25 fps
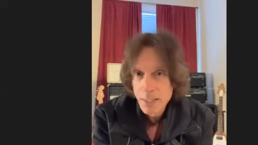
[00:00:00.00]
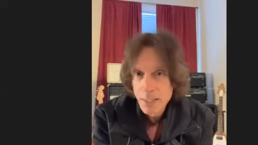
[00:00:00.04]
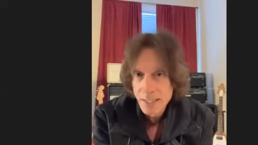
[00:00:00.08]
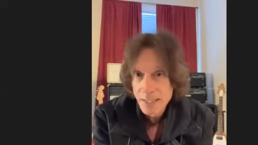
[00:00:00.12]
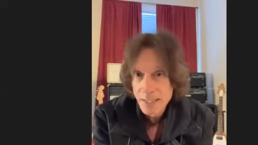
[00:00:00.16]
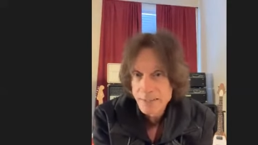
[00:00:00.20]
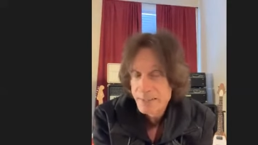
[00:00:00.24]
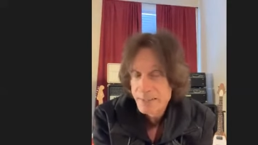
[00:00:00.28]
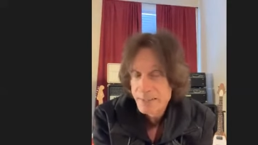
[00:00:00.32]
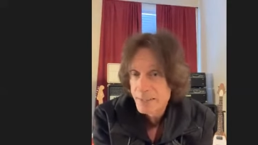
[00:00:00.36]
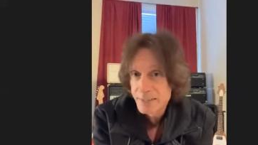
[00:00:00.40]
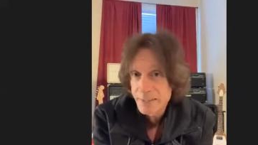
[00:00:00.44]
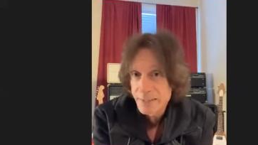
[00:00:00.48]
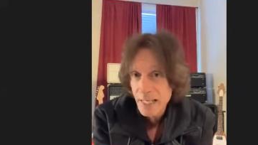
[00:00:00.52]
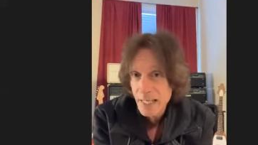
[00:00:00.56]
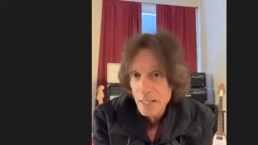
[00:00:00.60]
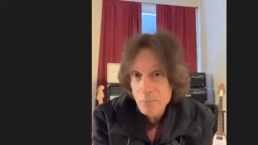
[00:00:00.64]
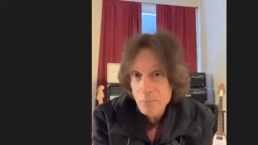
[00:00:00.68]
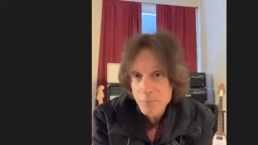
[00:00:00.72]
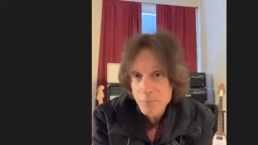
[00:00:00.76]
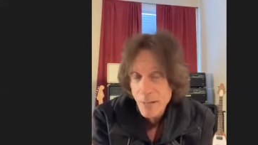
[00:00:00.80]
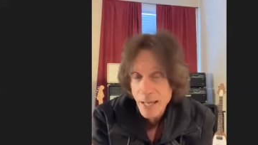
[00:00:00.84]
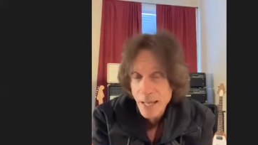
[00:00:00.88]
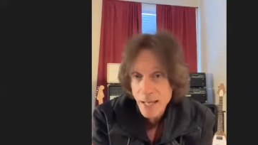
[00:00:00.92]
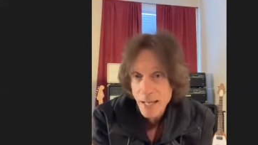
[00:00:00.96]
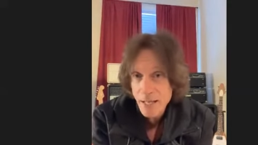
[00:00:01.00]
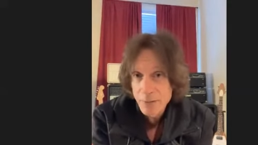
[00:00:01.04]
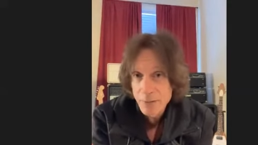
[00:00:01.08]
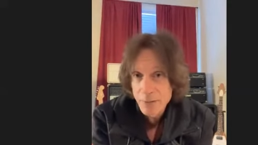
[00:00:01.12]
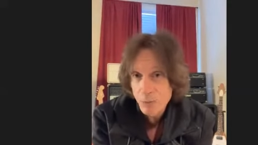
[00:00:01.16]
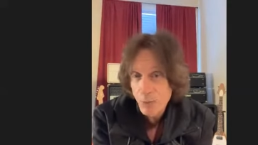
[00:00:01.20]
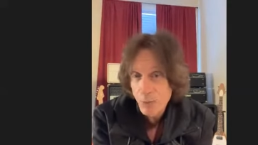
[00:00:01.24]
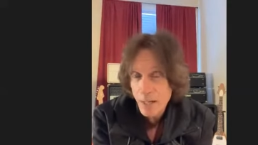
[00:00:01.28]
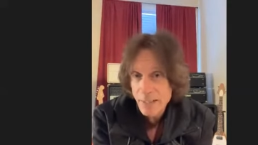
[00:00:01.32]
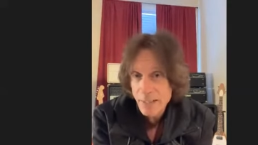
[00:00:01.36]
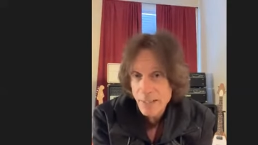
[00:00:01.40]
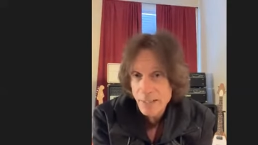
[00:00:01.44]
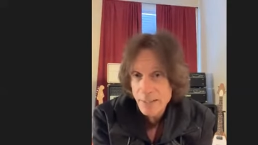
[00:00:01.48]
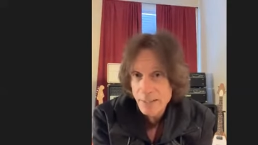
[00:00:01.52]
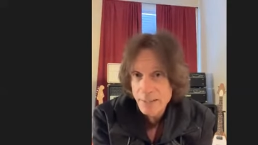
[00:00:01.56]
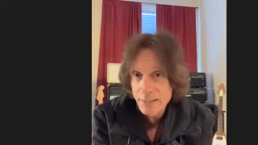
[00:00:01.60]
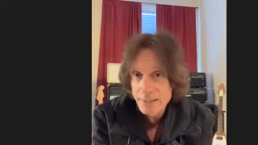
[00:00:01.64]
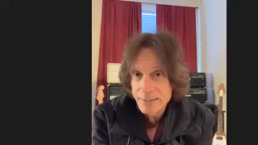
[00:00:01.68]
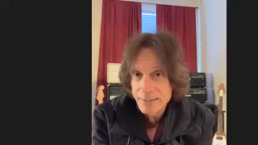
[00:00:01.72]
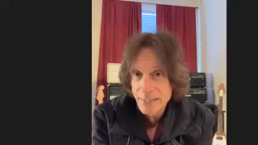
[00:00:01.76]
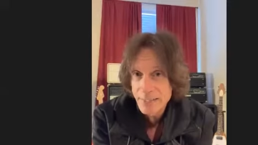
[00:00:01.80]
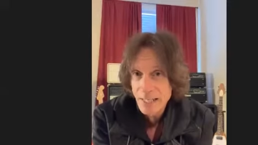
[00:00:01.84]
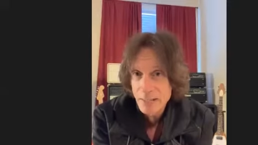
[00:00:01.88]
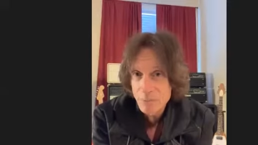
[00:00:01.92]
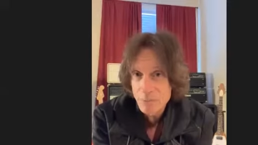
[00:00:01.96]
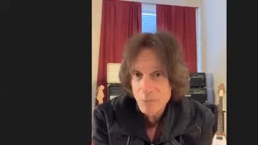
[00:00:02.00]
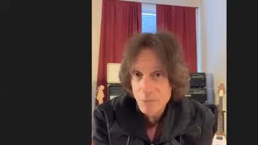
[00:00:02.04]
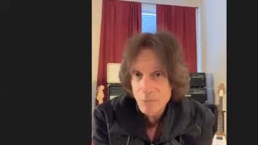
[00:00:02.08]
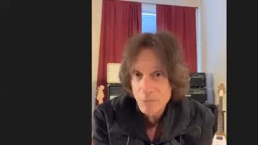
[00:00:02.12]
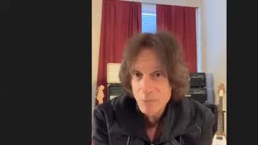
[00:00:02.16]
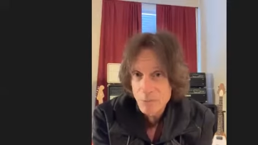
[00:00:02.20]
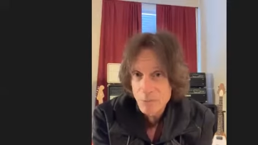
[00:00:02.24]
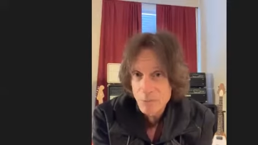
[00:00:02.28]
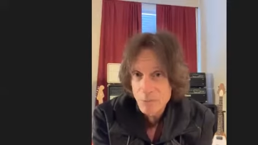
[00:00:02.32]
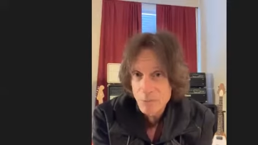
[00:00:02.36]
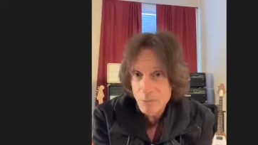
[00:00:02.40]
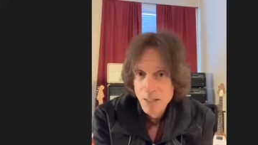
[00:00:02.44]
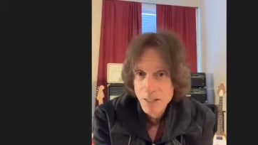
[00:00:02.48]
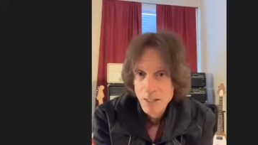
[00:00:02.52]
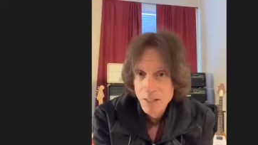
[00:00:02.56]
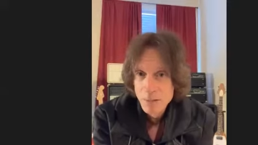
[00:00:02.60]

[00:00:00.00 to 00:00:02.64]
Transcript: it's the same band writing the same music,